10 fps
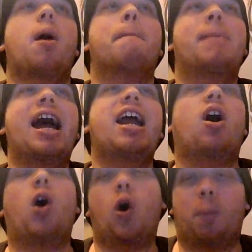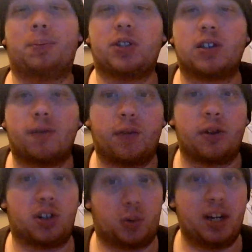My hopes for
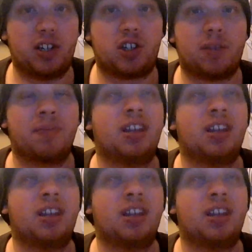the Switch